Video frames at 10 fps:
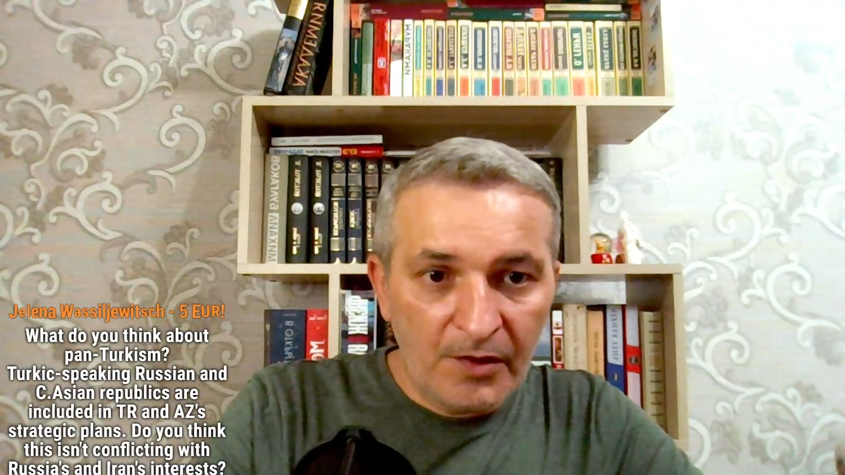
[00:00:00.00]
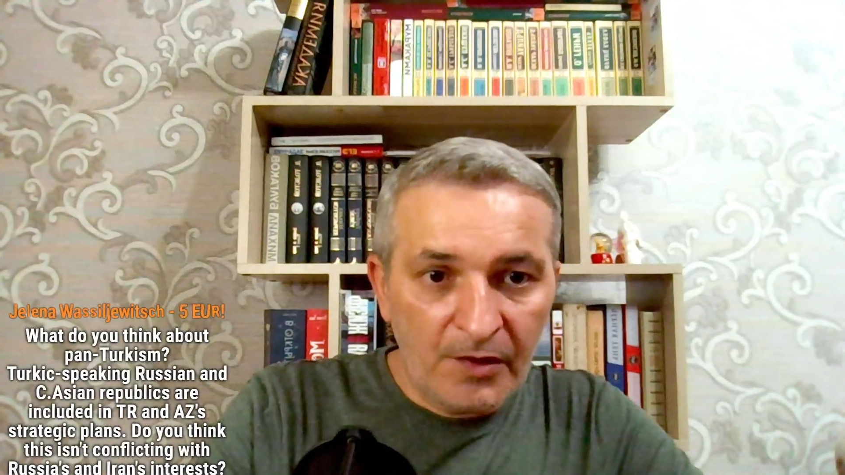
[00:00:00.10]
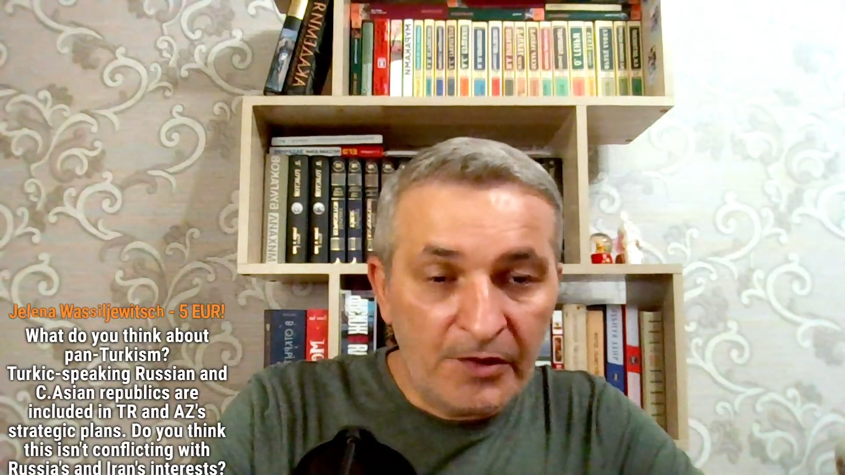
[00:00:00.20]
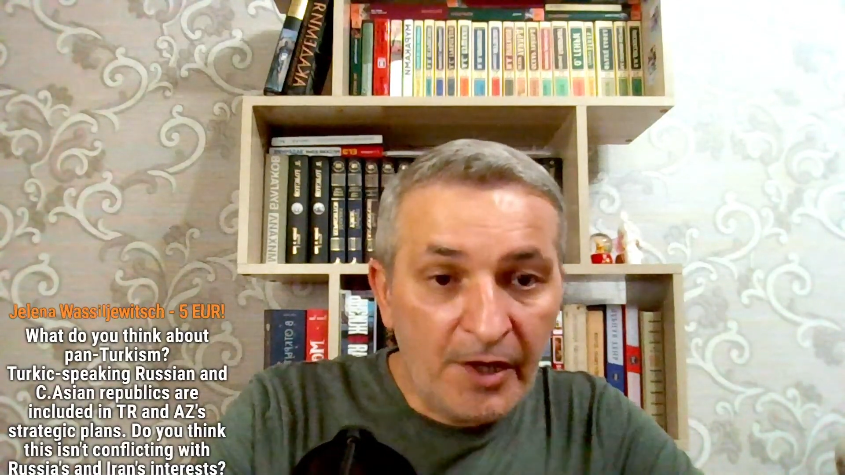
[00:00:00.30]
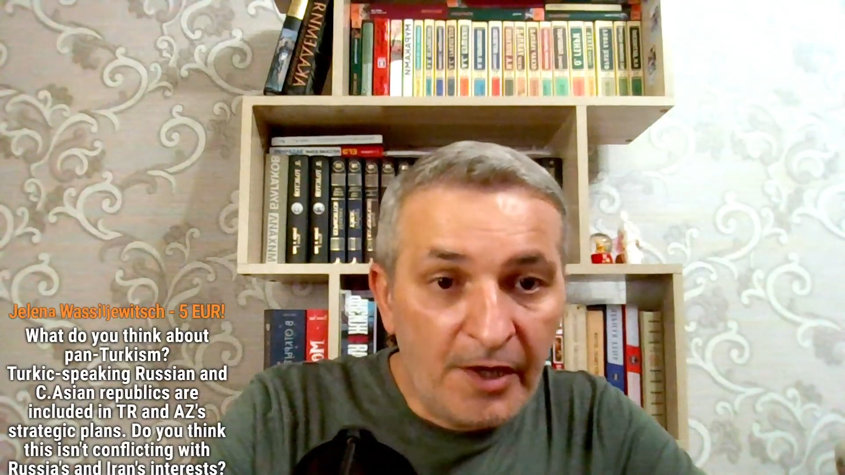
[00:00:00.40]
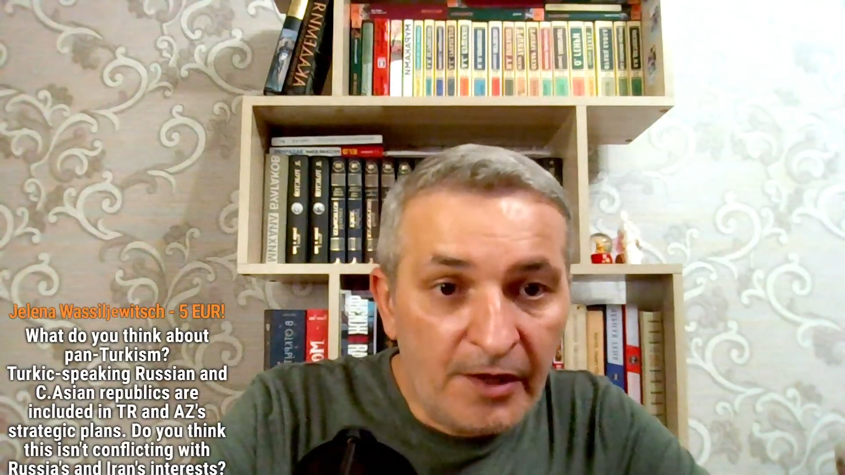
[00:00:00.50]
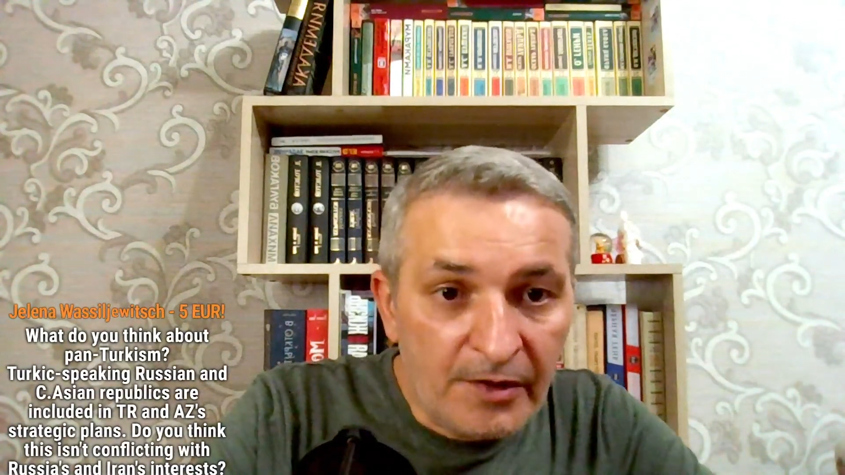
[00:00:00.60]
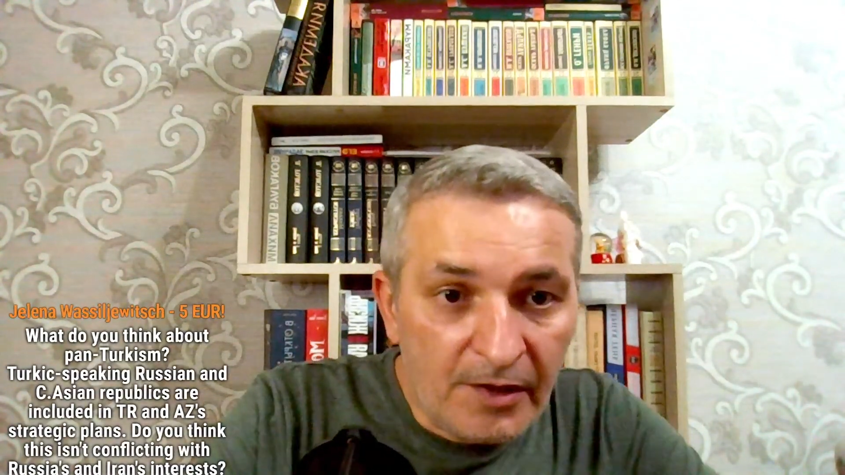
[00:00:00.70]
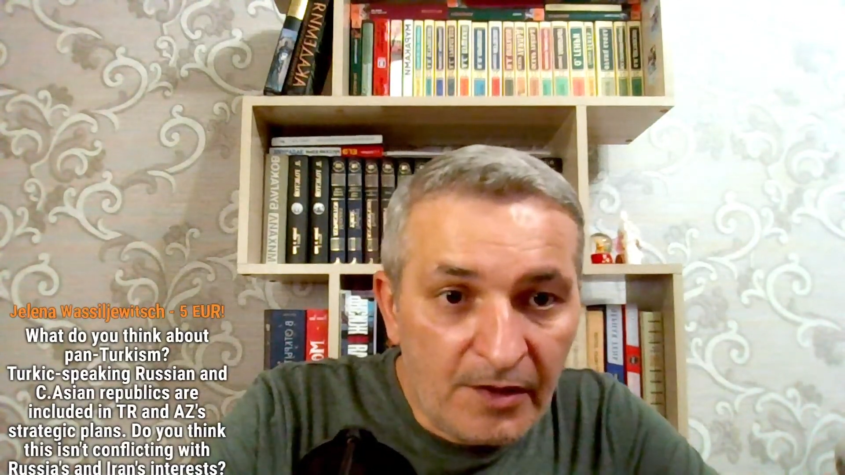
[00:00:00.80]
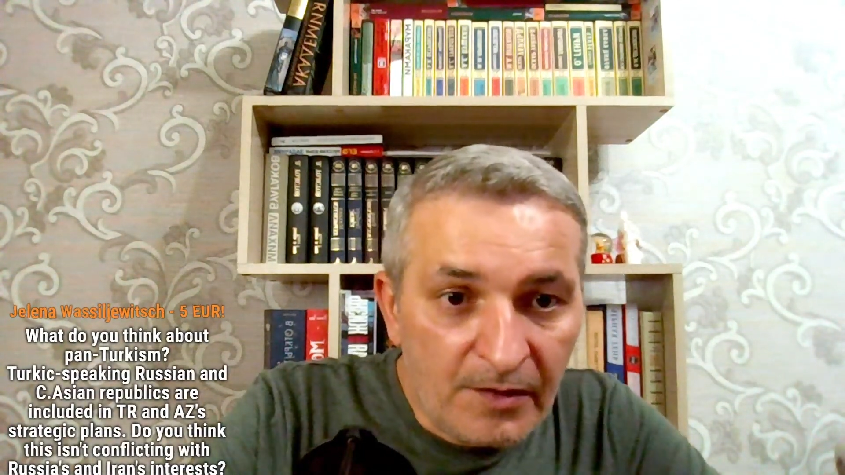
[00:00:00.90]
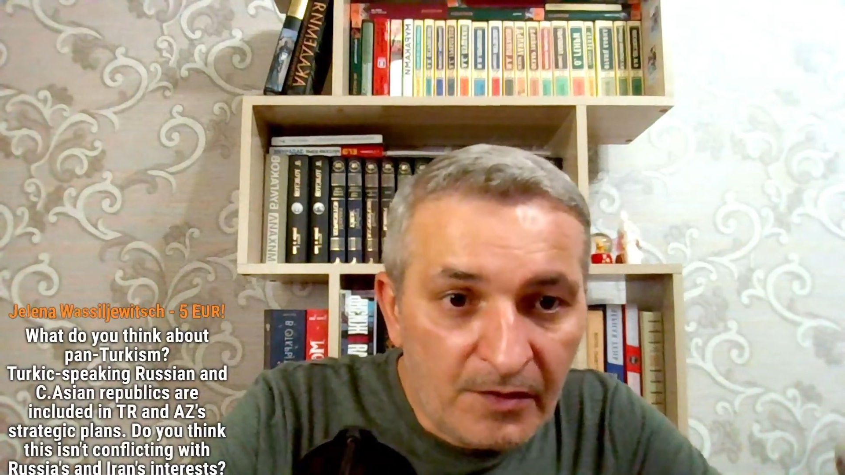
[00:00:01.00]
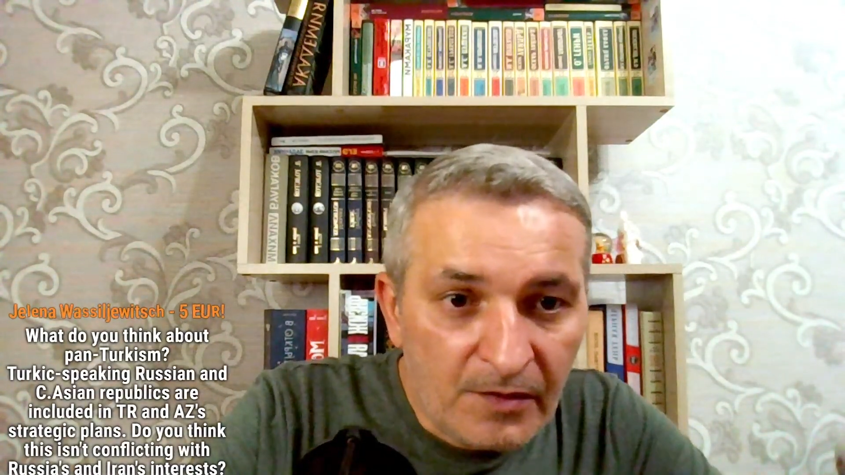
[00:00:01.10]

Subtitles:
Yelena